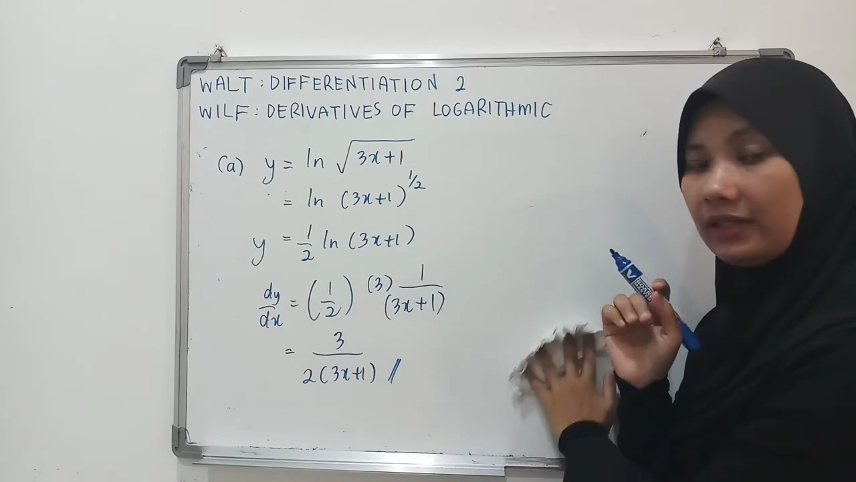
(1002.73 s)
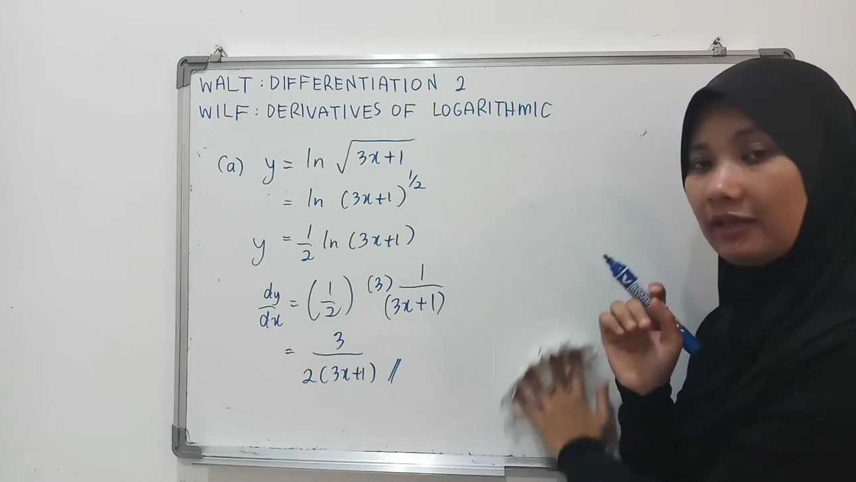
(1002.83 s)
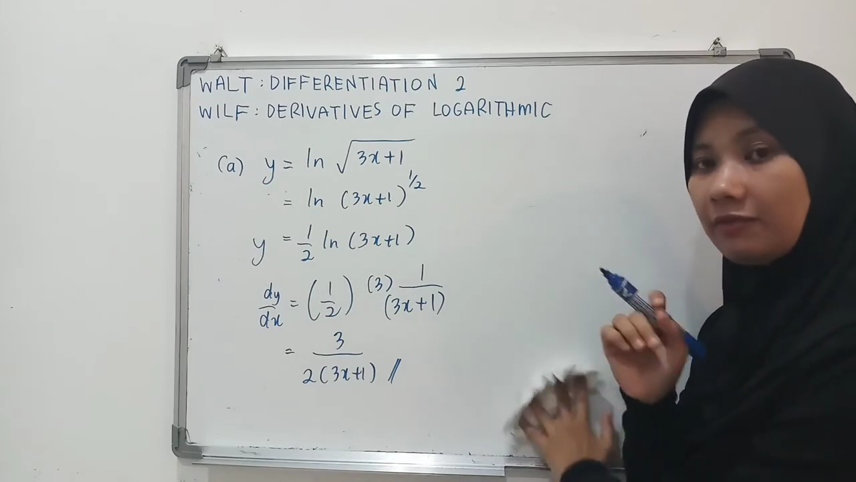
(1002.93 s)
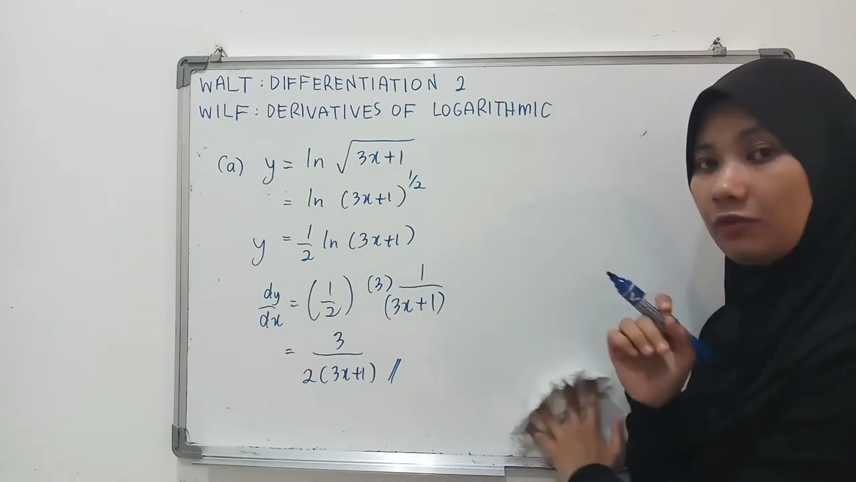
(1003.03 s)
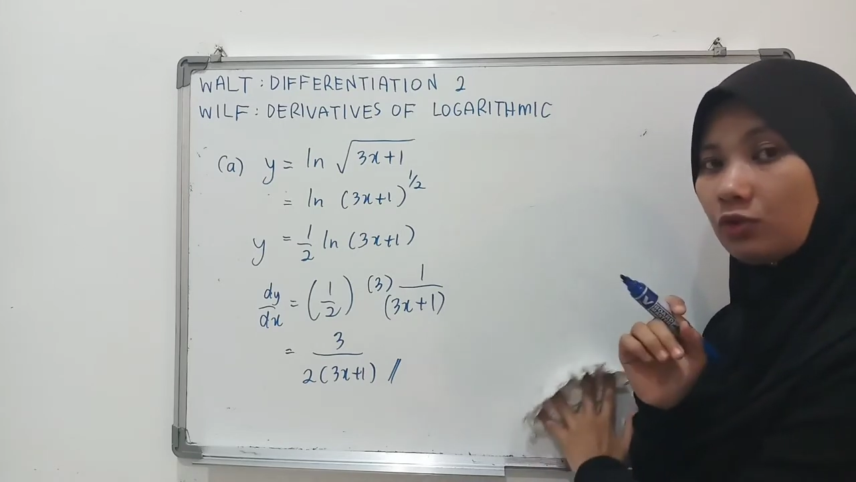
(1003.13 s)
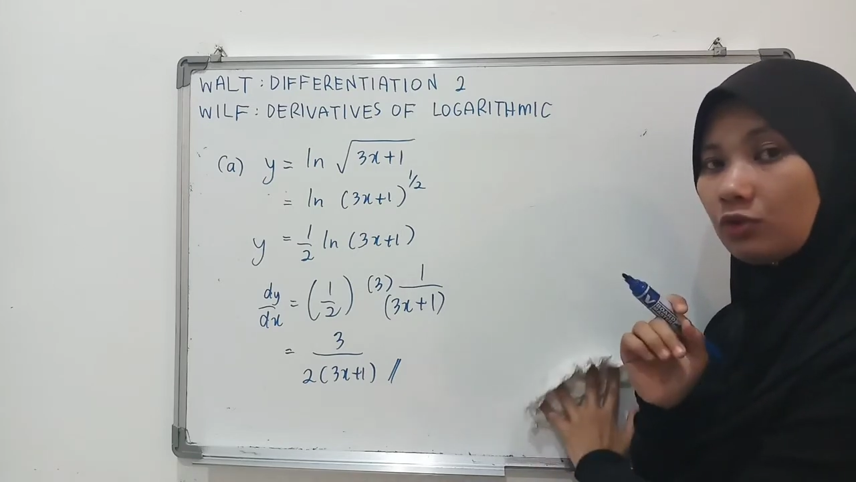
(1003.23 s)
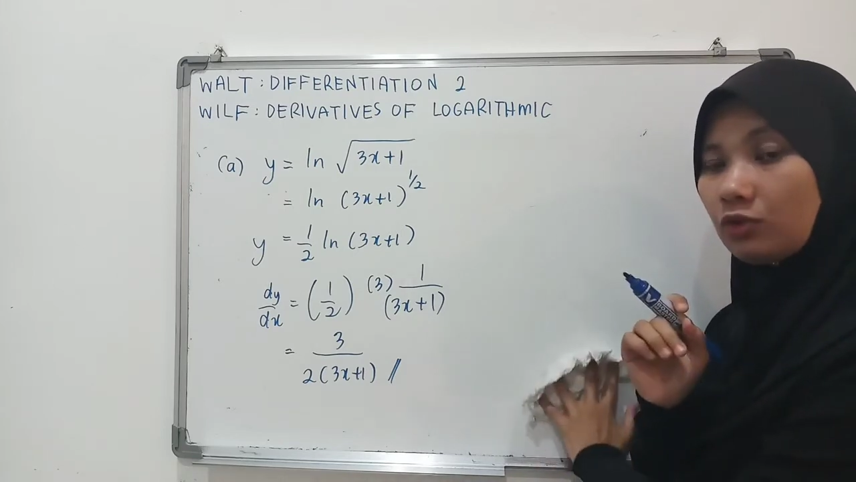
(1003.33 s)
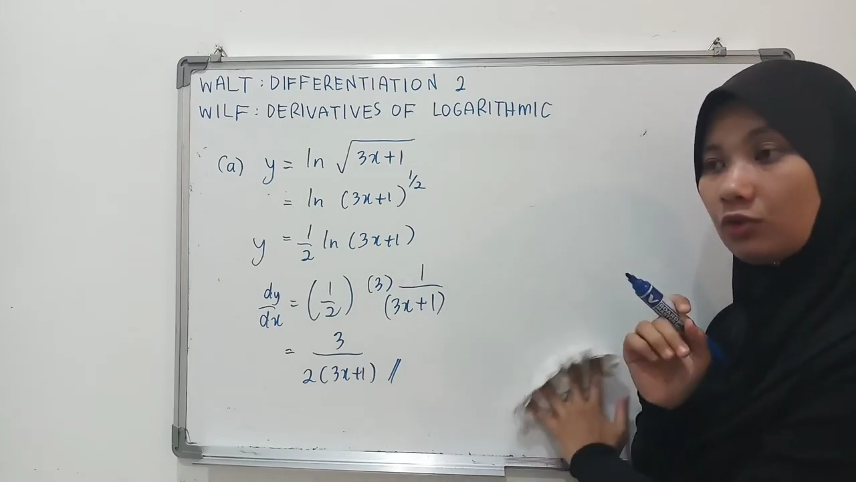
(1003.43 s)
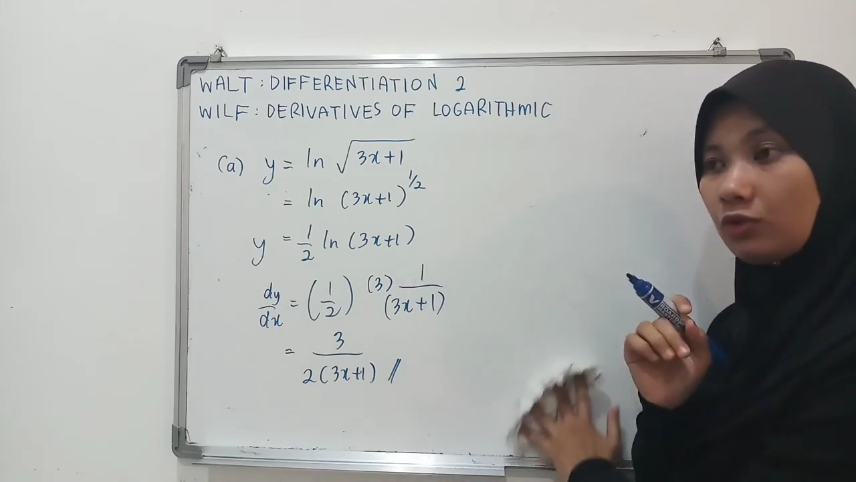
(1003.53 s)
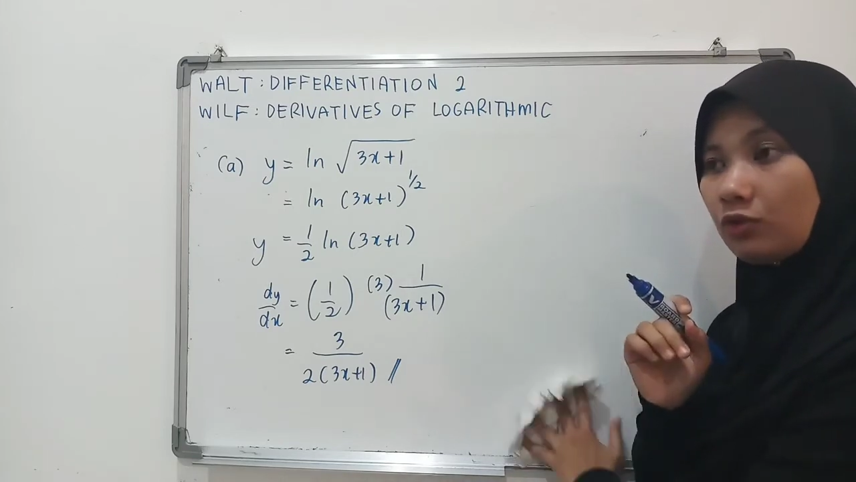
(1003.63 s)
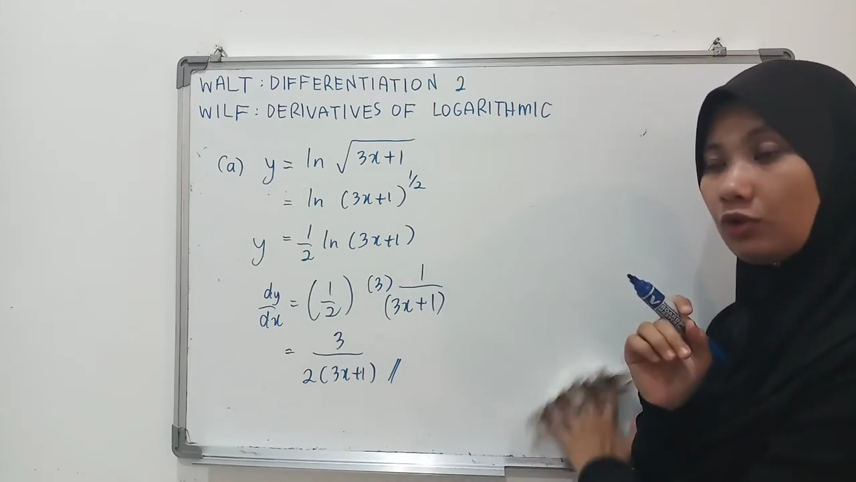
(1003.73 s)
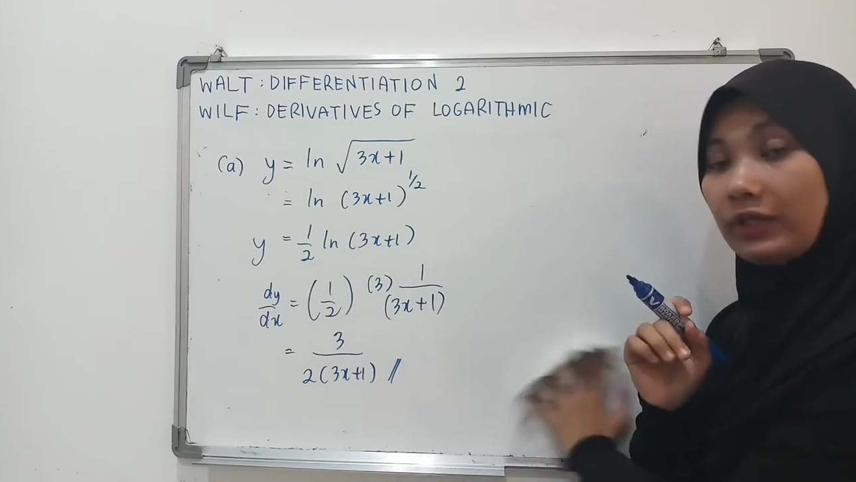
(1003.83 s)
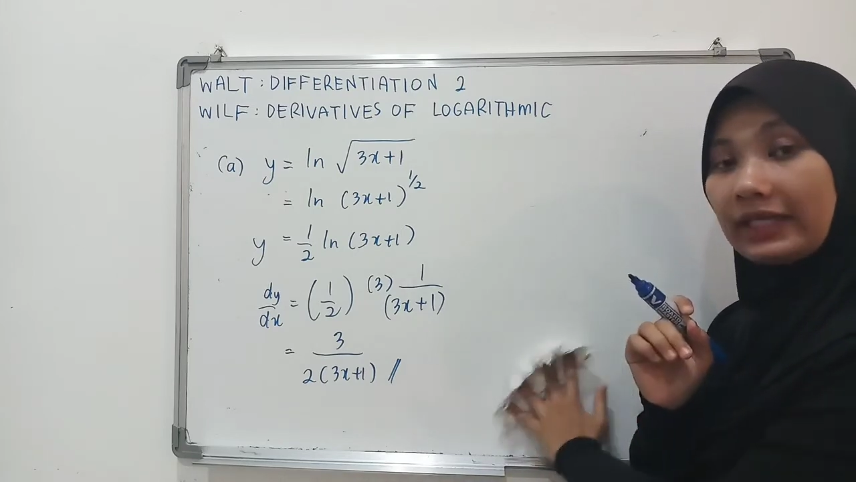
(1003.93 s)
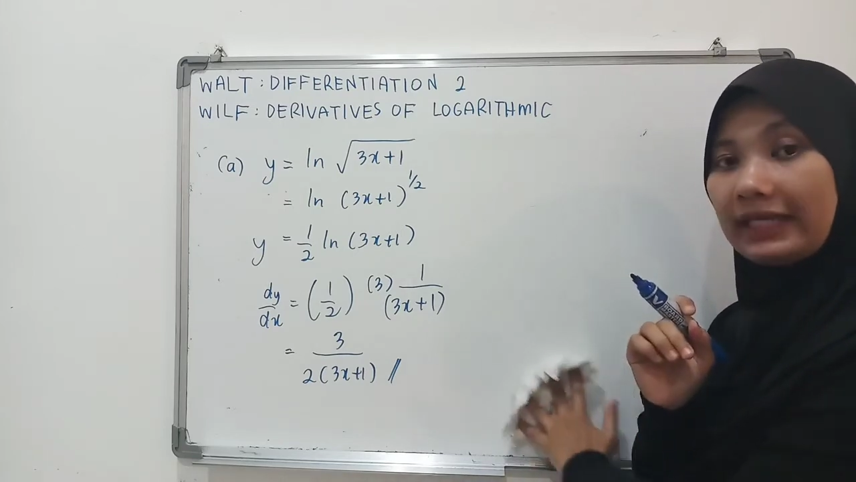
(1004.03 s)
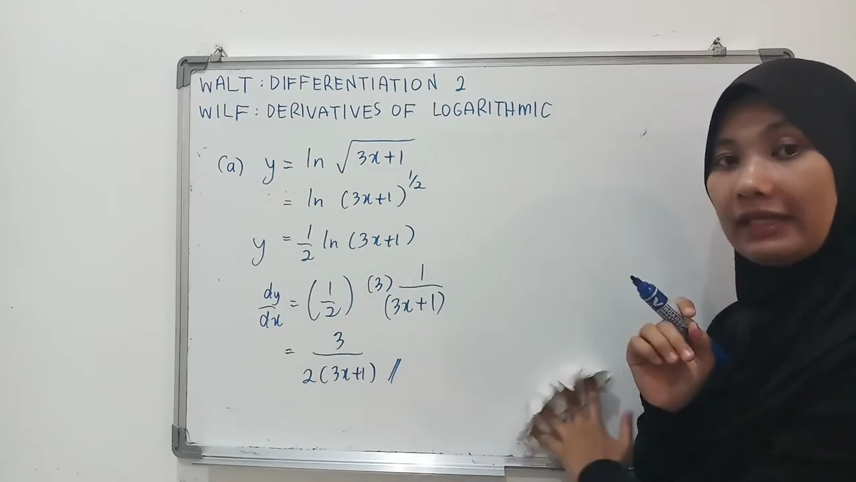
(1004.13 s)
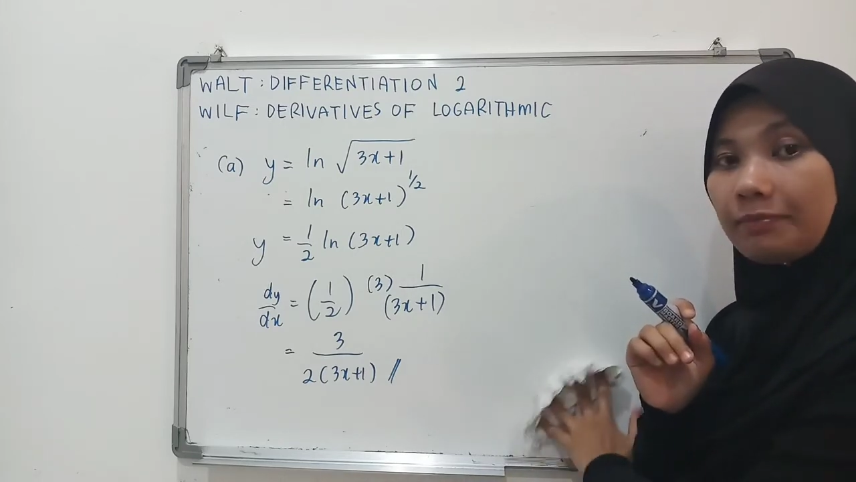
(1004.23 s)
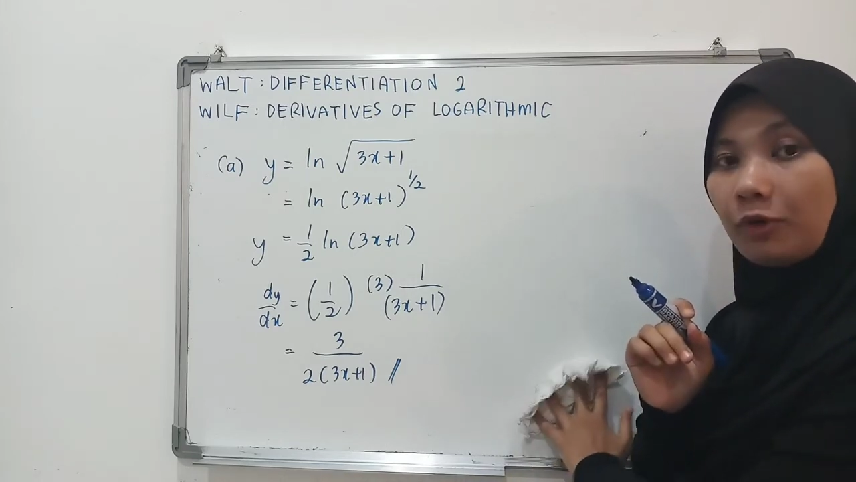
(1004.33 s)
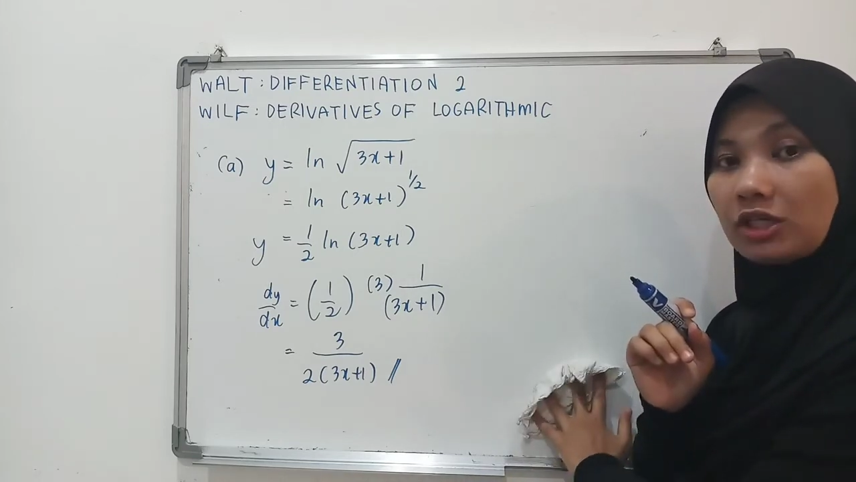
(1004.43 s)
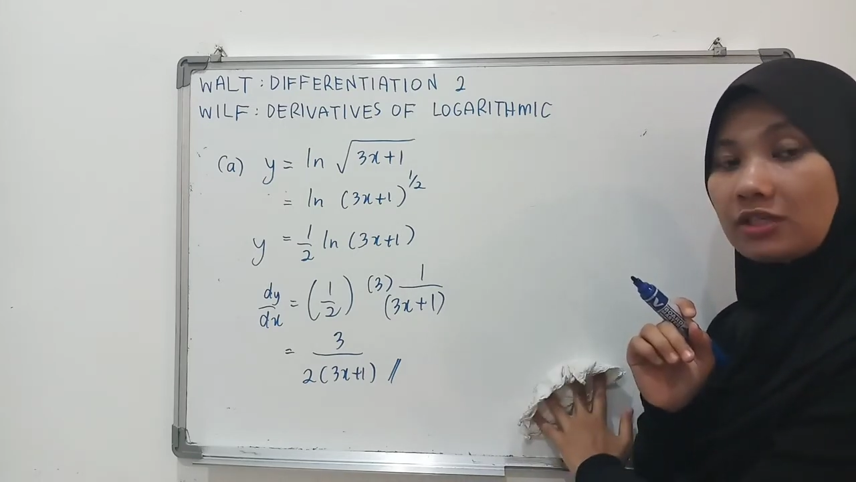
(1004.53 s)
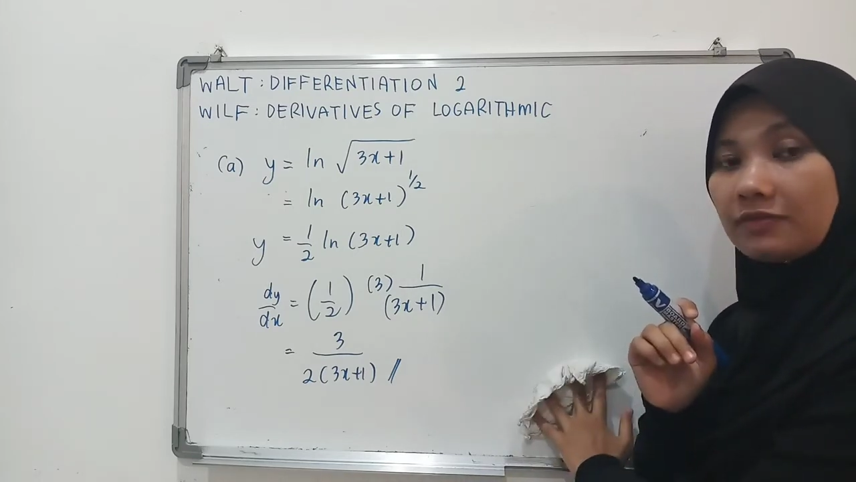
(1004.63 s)
If you don't get it, pause
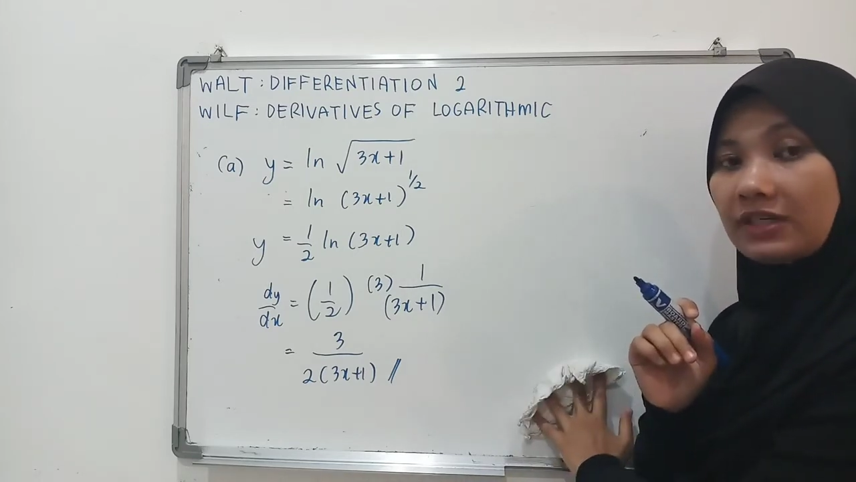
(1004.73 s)
first.